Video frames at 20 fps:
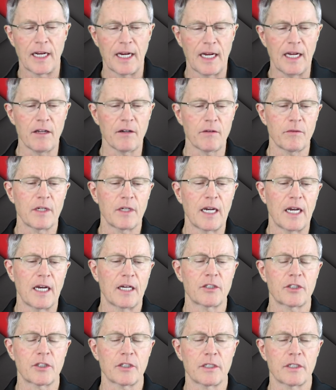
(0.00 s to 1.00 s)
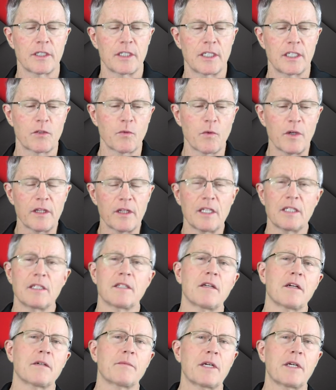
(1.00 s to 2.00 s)
How do we actually, it's one thing to
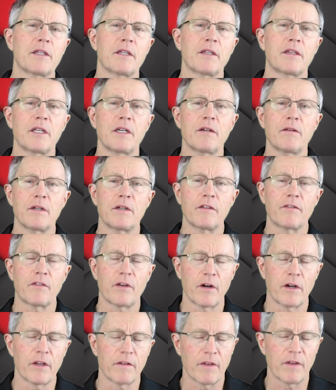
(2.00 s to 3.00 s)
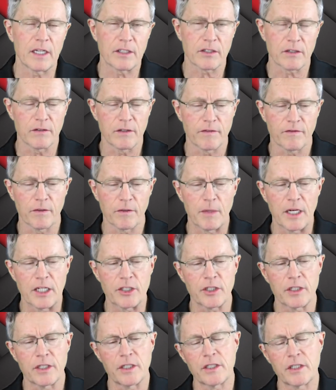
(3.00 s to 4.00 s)
talk about the theory of cardiovascular inflammation.